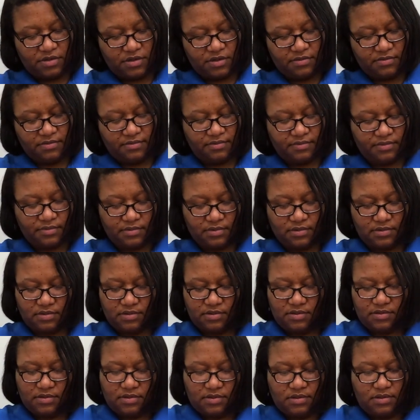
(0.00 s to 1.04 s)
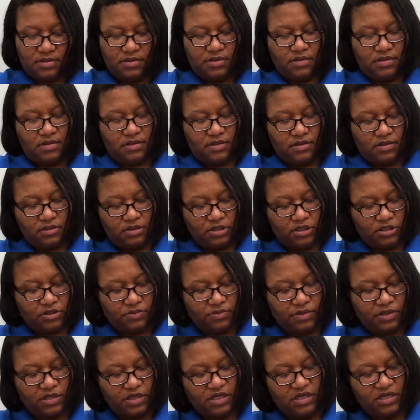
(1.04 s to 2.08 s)
and you just
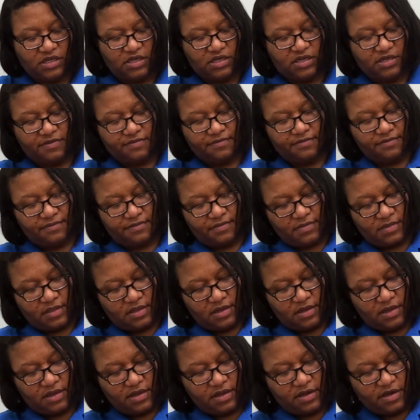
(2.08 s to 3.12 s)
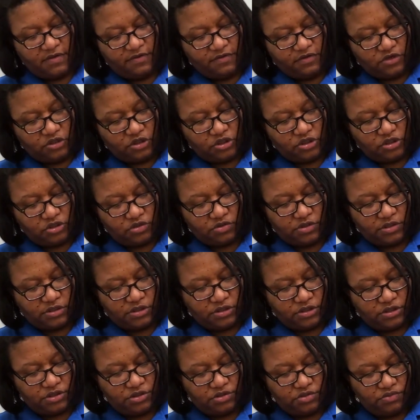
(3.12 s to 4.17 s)
want to cut however short
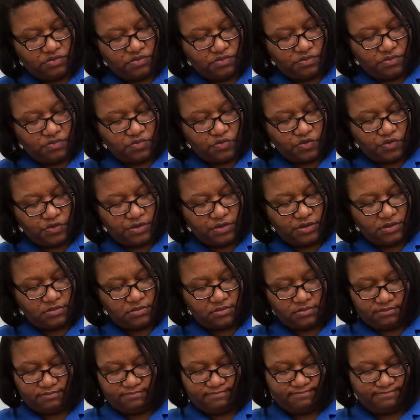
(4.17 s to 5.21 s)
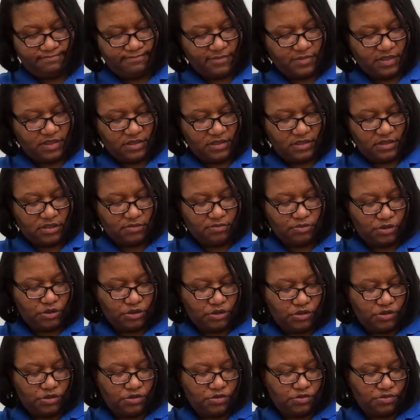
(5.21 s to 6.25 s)
you want. It's up to
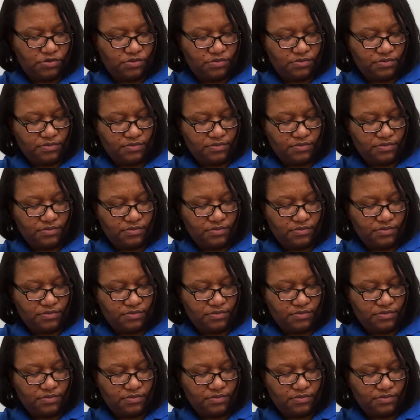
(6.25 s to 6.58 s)
you.